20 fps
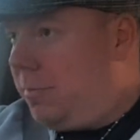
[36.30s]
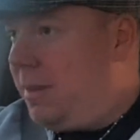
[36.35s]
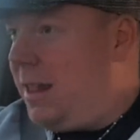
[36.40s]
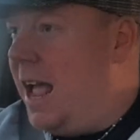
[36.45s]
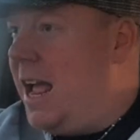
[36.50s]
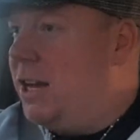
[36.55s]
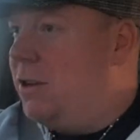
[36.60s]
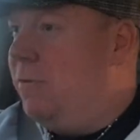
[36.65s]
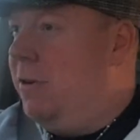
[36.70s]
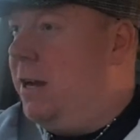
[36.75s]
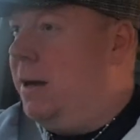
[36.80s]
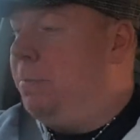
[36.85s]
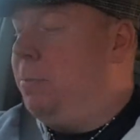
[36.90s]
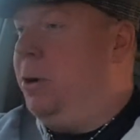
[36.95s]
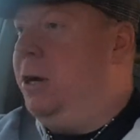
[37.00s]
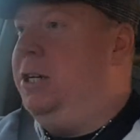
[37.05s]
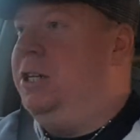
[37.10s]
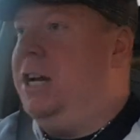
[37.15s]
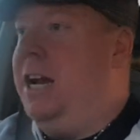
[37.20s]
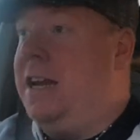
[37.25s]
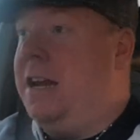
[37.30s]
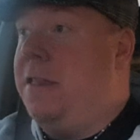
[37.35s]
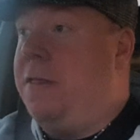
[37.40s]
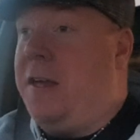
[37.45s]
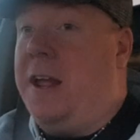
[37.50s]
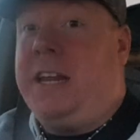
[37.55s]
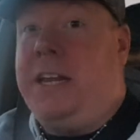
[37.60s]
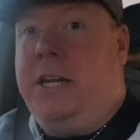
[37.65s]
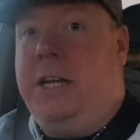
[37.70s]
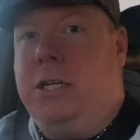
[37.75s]
That's really appreciated. And
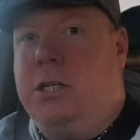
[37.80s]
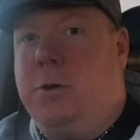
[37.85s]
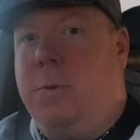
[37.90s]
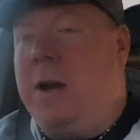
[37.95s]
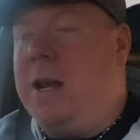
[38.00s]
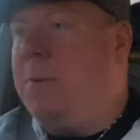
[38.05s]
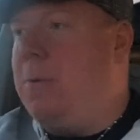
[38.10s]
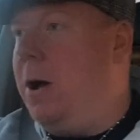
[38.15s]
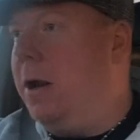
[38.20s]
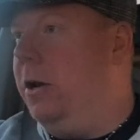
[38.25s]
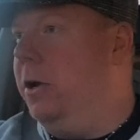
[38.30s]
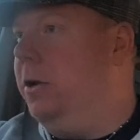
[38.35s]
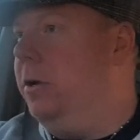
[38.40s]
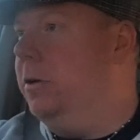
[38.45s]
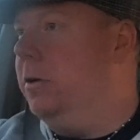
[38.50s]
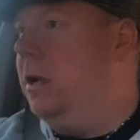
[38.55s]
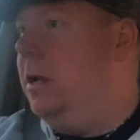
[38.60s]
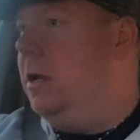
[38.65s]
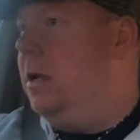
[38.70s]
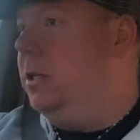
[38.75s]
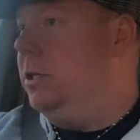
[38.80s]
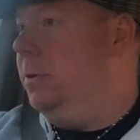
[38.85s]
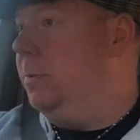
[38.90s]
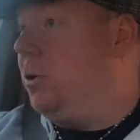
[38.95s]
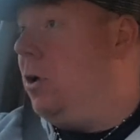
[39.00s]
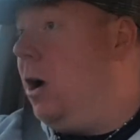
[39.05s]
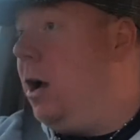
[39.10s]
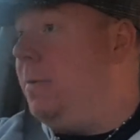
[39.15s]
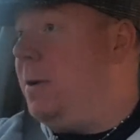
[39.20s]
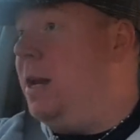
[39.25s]
thank you to anyone who
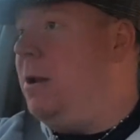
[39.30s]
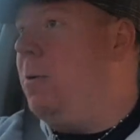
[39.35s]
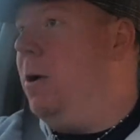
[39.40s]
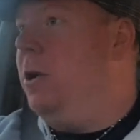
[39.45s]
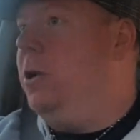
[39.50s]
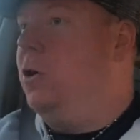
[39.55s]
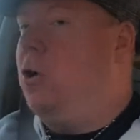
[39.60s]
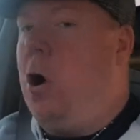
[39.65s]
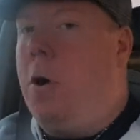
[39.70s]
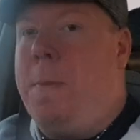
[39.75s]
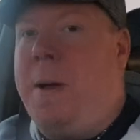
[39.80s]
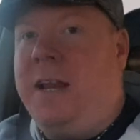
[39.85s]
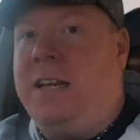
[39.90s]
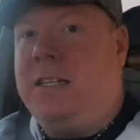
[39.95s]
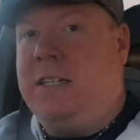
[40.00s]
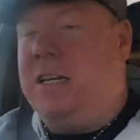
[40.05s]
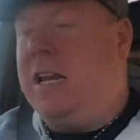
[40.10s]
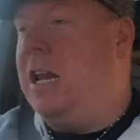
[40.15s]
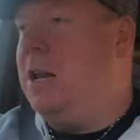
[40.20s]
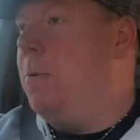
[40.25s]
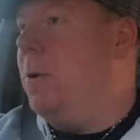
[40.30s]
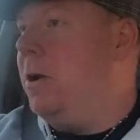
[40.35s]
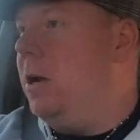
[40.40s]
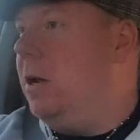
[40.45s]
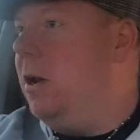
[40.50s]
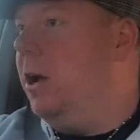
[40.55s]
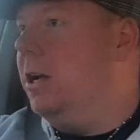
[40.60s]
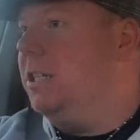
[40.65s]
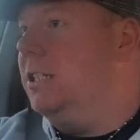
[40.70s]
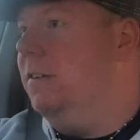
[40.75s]
subscribed, anyone who comments, and anyone
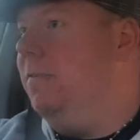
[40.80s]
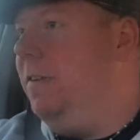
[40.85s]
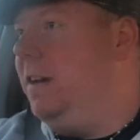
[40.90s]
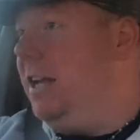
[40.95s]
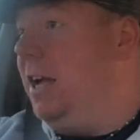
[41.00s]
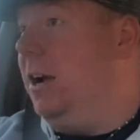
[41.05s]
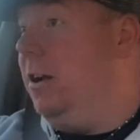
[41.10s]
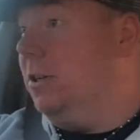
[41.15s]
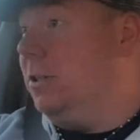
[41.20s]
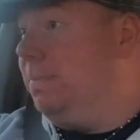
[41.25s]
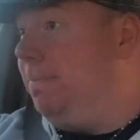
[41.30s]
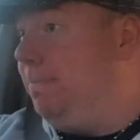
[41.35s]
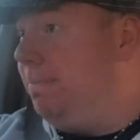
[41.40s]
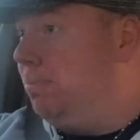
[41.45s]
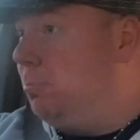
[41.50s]
who likes the videos.